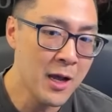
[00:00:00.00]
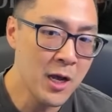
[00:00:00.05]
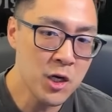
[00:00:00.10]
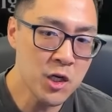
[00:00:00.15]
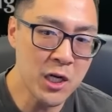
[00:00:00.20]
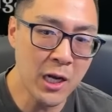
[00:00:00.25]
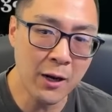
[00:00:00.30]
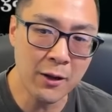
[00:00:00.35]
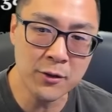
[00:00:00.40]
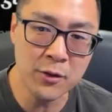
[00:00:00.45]

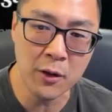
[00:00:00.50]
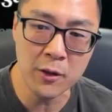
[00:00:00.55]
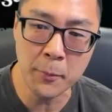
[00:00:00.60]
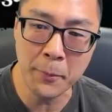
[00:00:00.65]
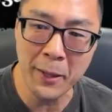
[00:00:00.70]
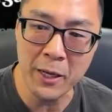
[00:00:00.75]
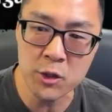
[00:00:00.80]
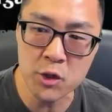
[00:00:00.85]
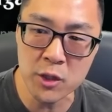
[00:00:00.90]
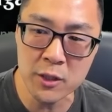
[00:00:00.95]
Shout out to all the
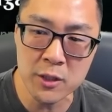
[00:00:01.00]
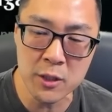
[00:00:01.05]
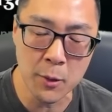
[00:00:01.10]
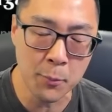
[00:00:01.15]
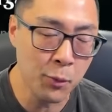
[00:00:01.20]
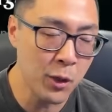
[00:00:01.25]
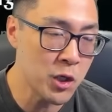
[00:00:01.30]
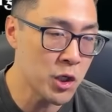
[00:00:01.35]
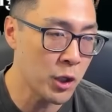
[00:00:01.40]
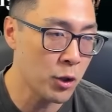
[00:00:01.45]
patrons,
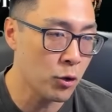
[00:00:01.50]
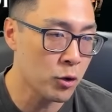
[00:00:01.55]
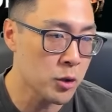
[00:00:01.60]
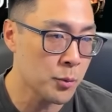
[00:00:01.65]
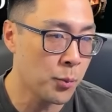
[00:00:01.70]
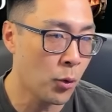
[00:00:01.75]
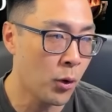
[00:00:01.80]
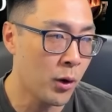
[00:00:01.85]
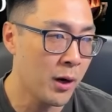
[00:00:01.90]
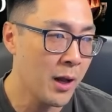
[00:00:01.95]
appreciate your
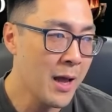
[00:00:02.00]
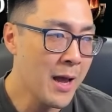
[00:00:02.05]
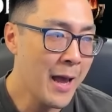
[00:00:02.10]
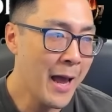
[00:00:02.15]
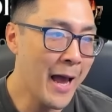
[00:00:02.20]
support.